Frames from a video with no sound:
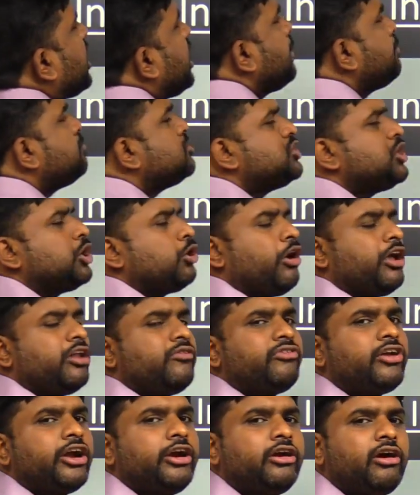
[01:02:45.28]
Keep zero
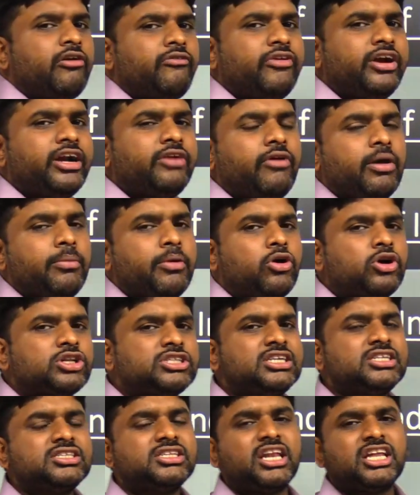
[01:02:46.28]
in front of it. Why?
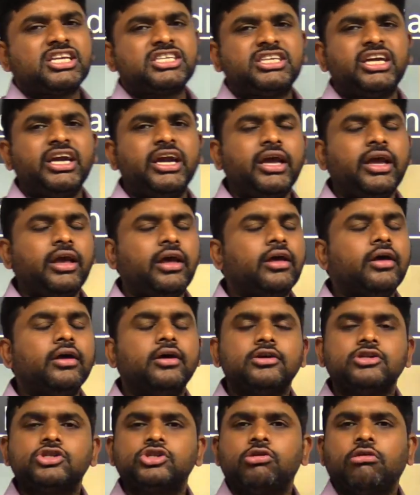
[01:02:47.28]
Because it is an STD.
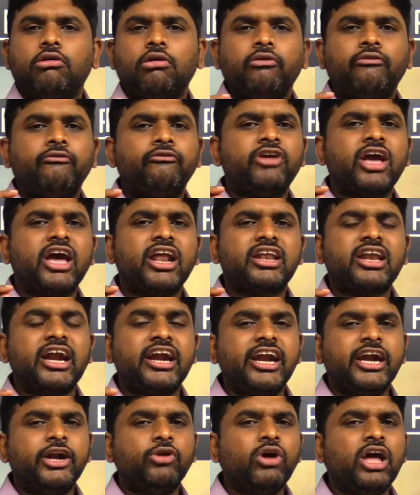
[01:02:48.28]
So, we are
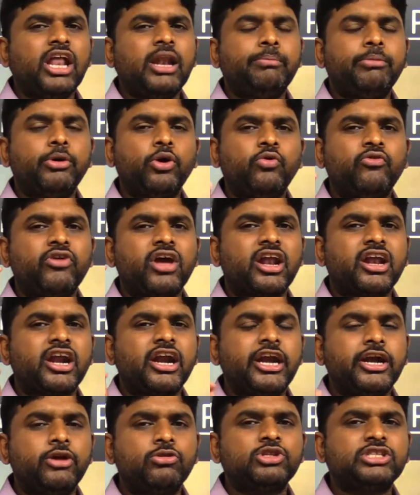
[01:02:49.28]
ready to help you. We are
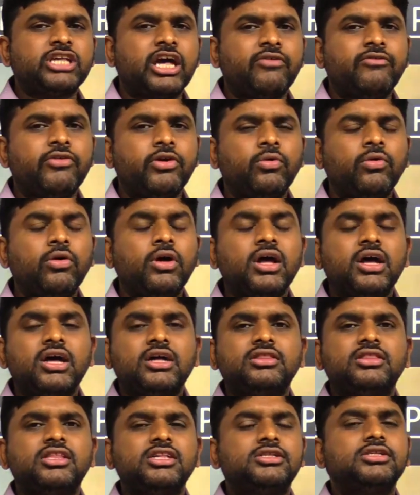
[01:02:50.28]
ready to serve you.
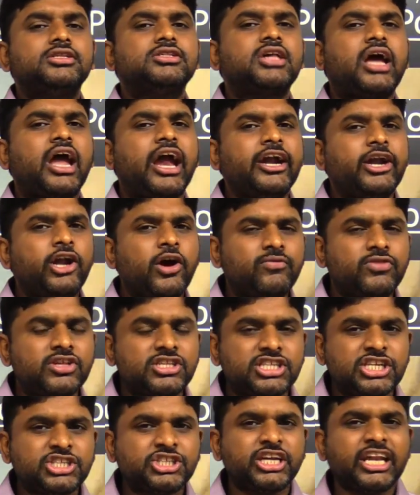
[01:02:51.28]
This is the end of
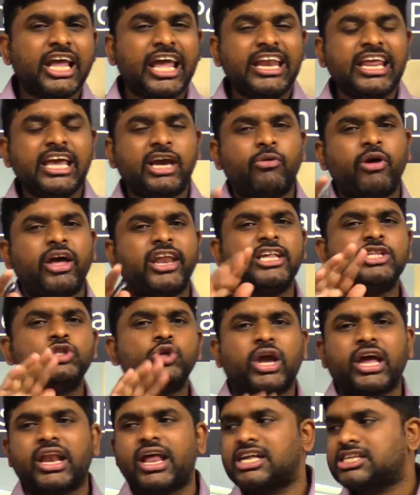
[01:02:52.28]
the session. Any queries,
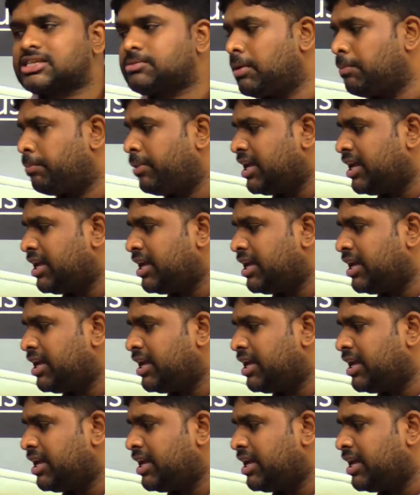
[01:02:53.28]
you can ask me.